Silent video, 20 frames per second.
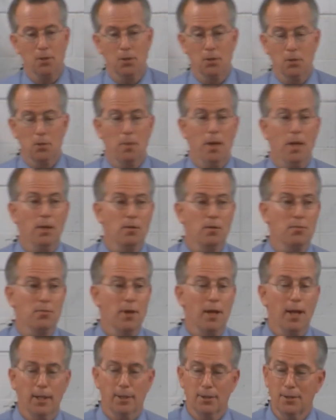and as a matter of
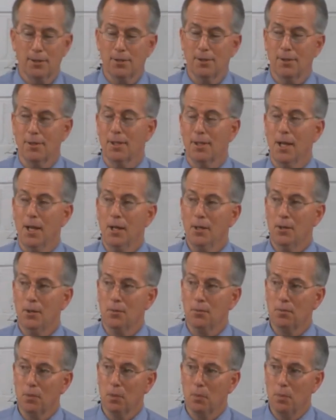fact, it kind
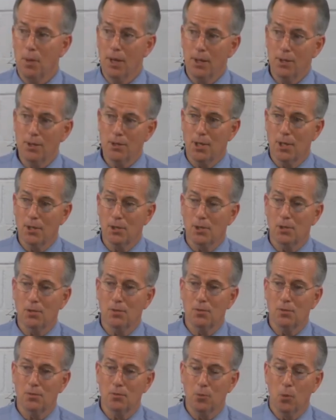of prepares us
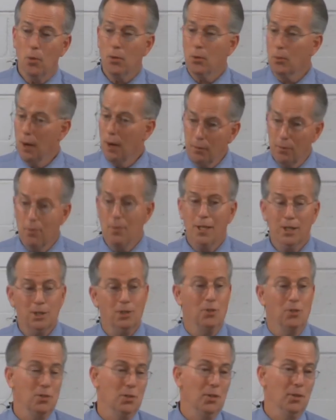for the
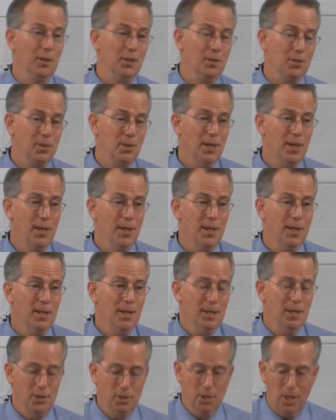Reformation series
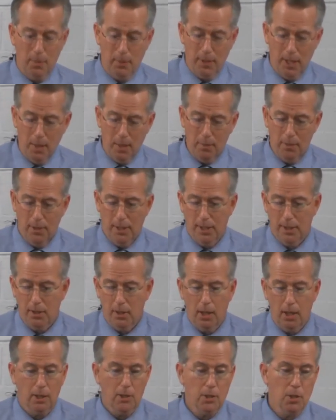that's coming up in
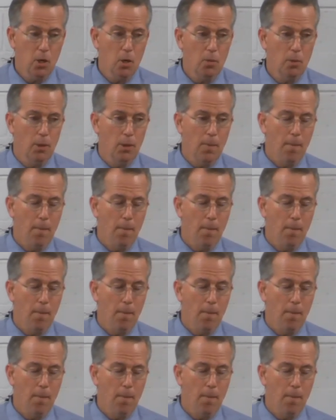October.